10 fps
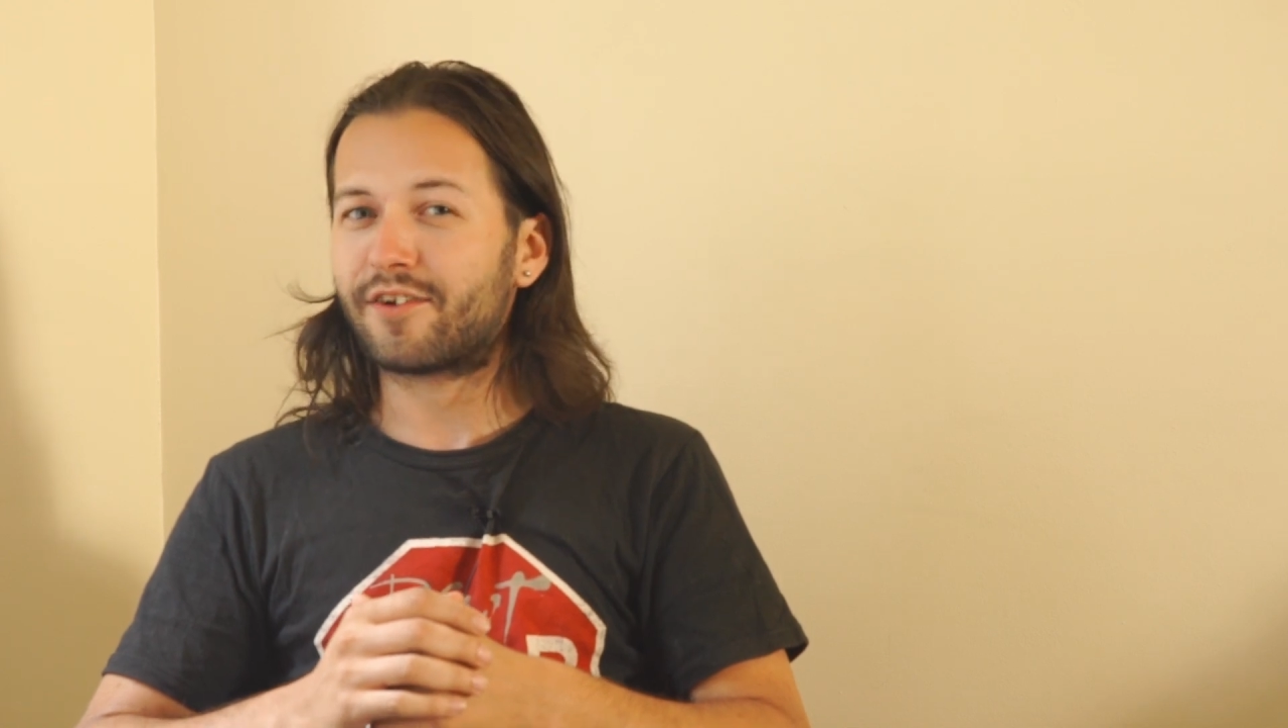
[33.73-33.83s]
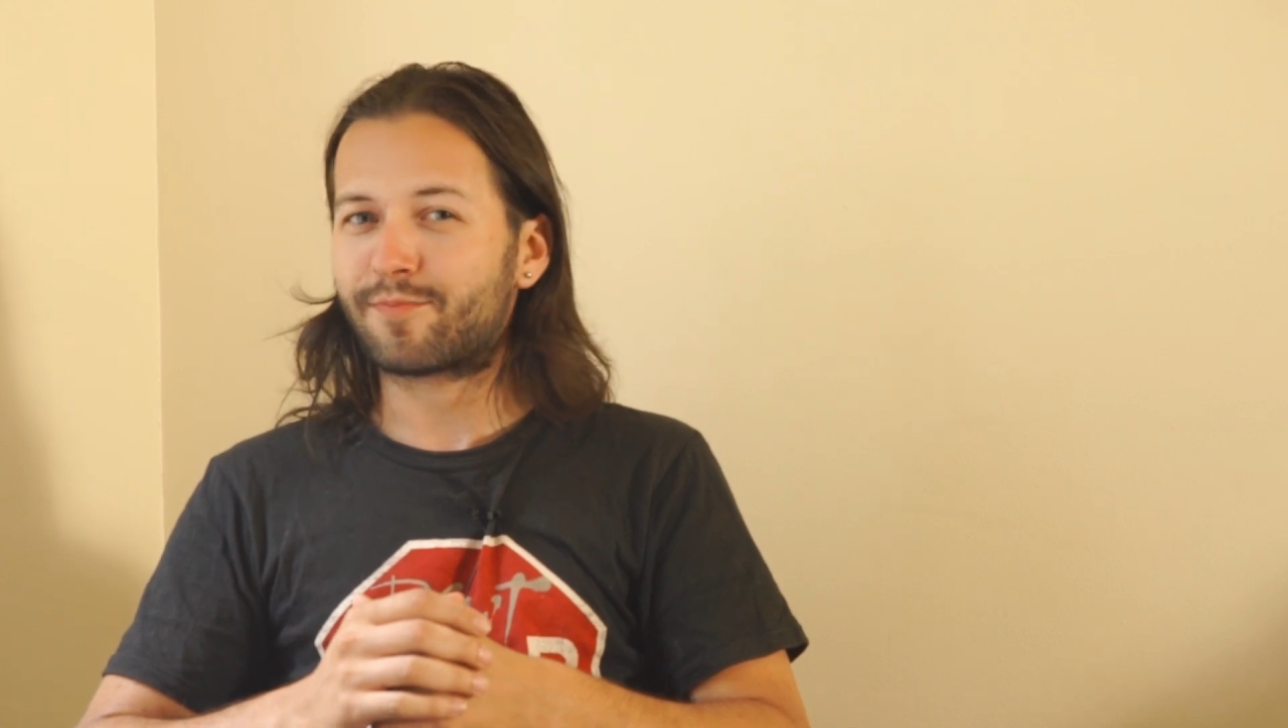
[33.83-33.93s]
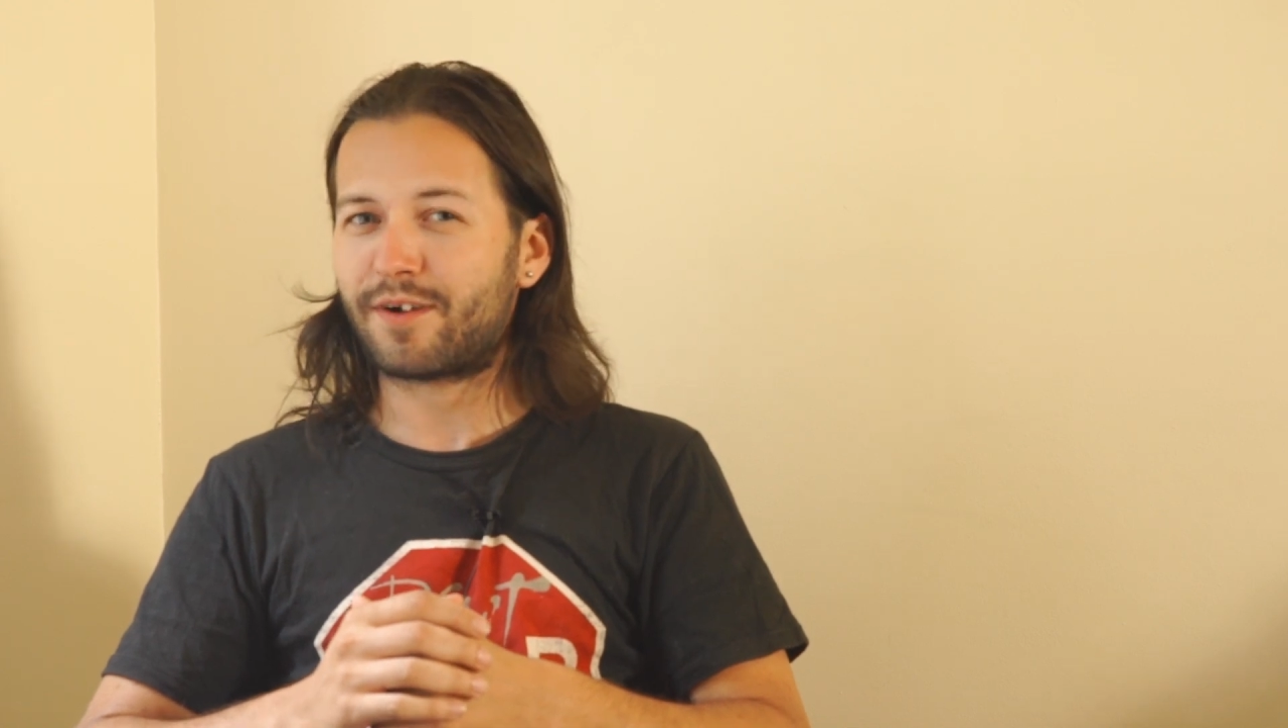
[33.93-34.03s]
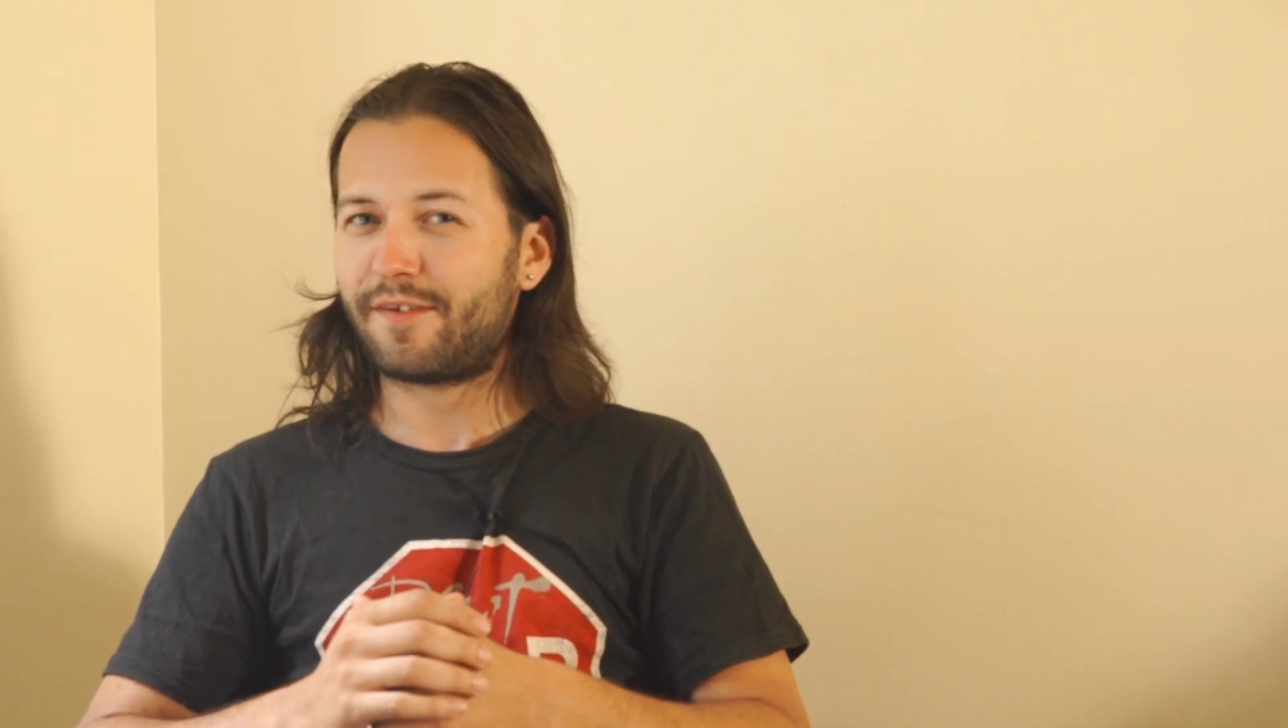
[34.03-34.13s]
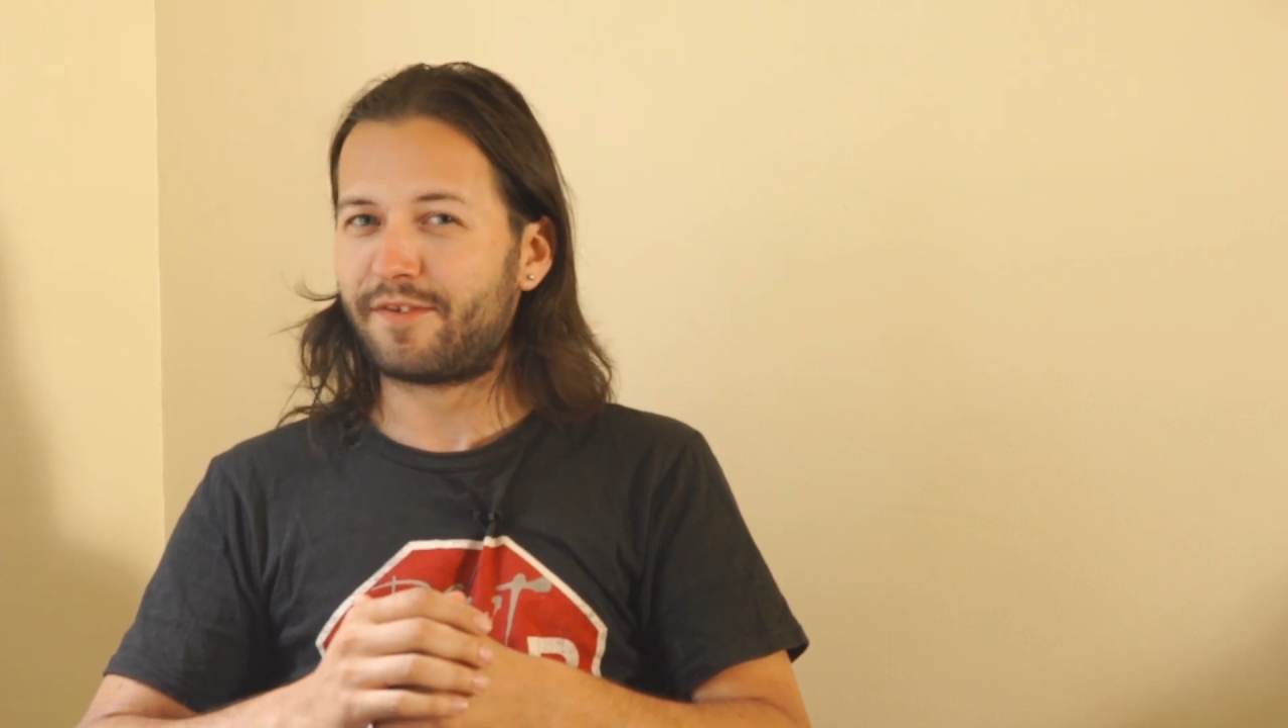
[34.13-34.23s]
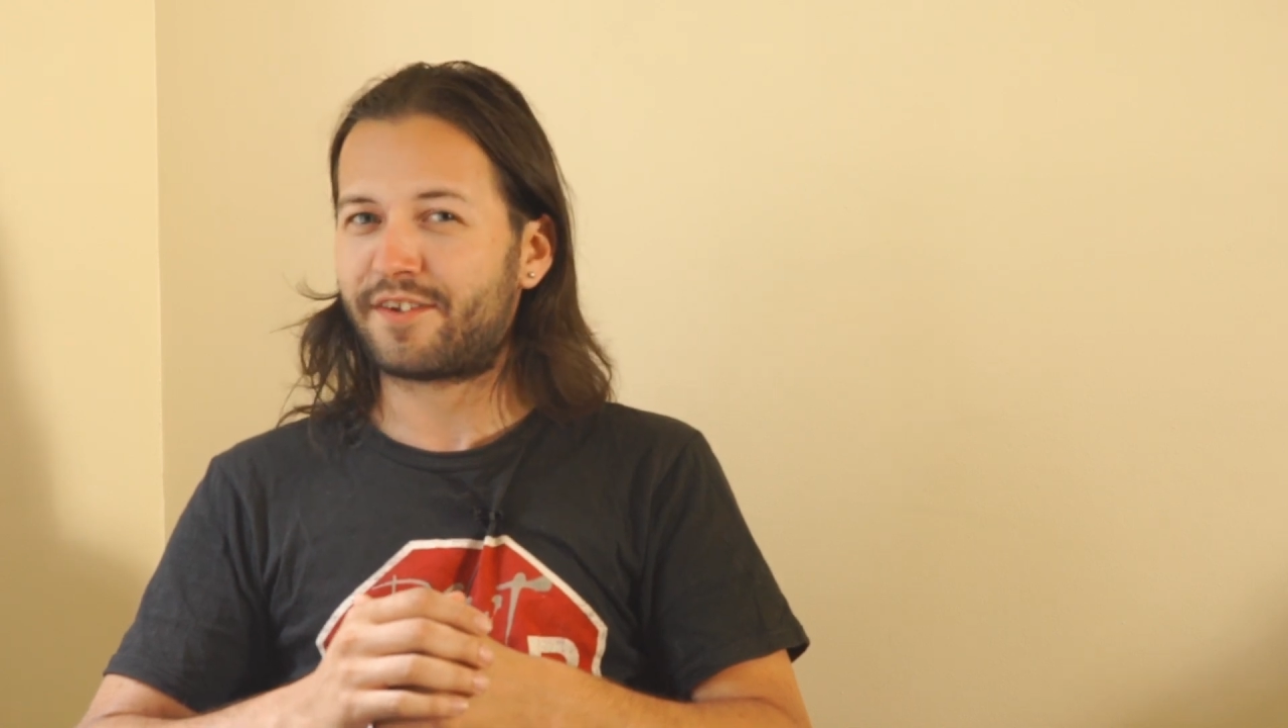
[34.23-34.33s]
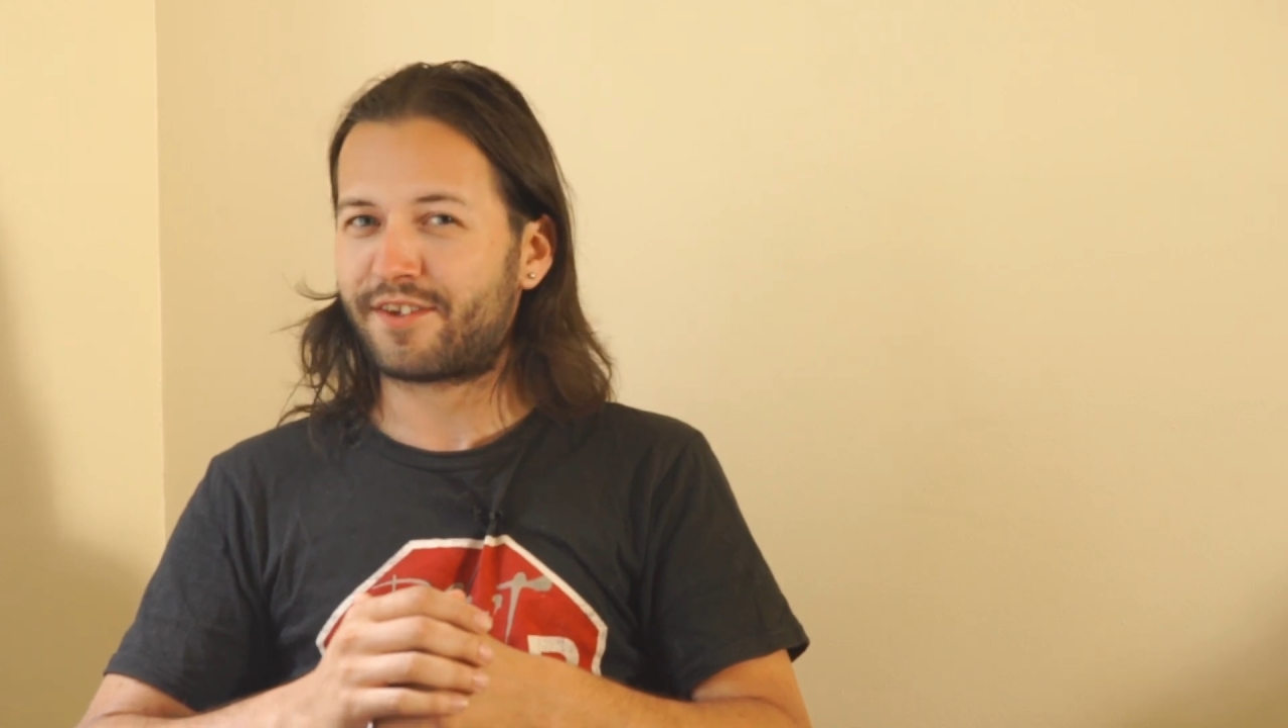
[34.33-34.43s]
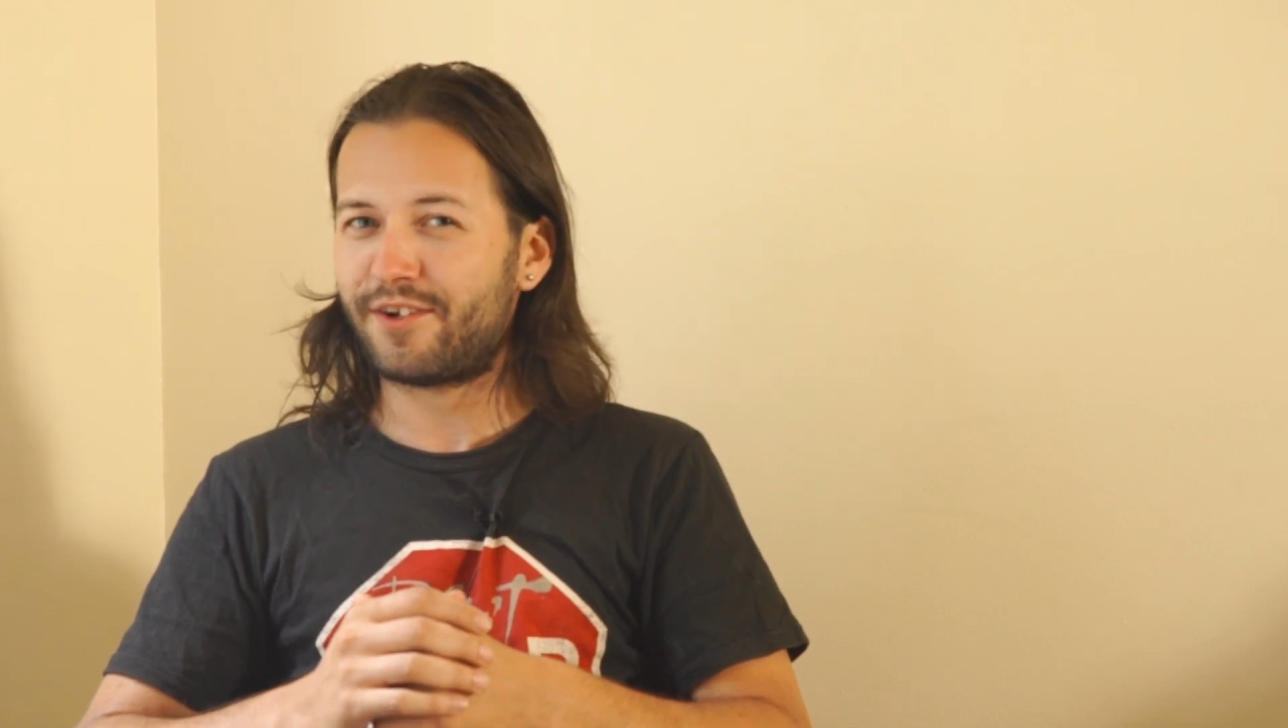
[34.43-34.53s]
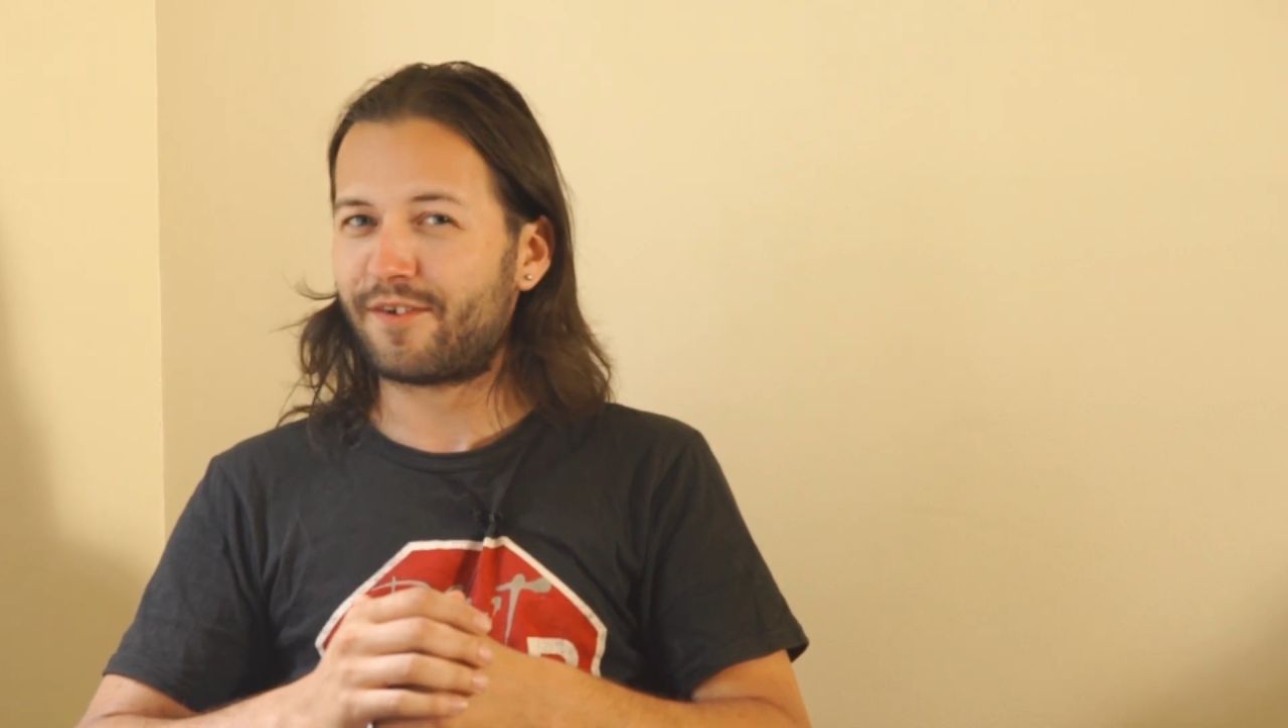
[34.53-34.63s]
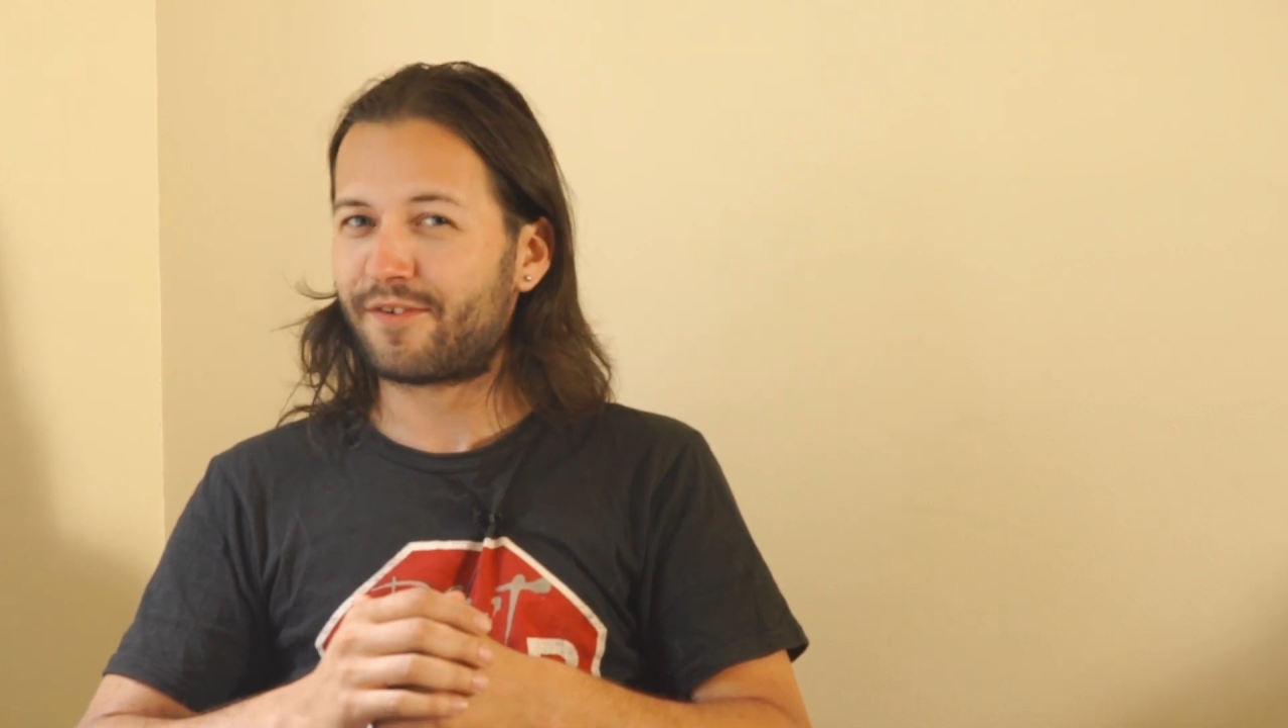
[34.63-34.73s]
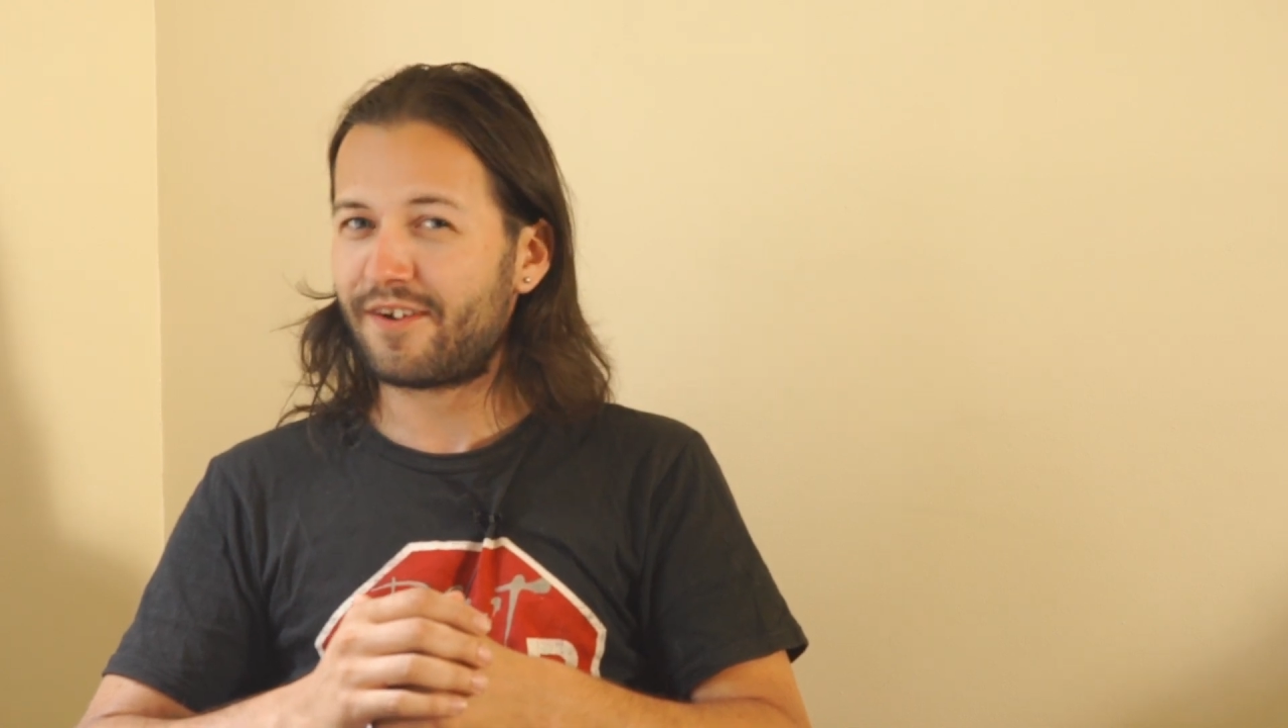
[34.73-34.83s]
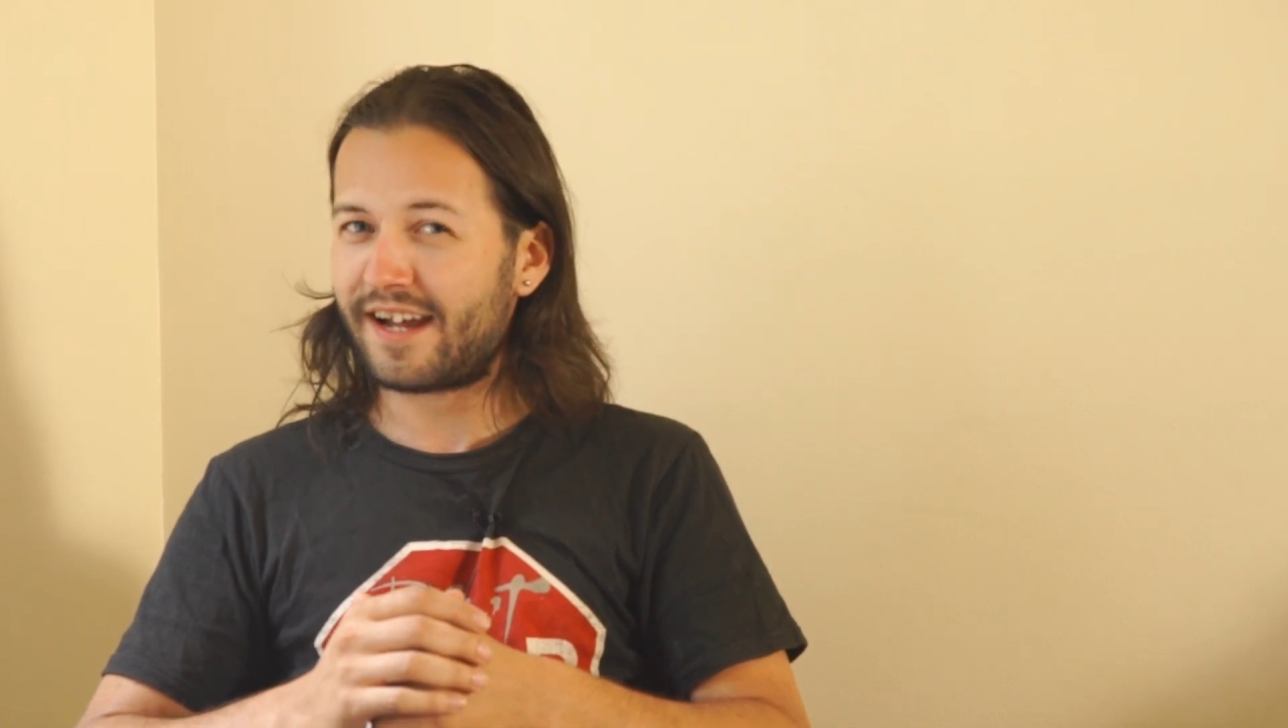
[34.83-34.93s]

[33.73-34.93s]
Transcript: those profits too if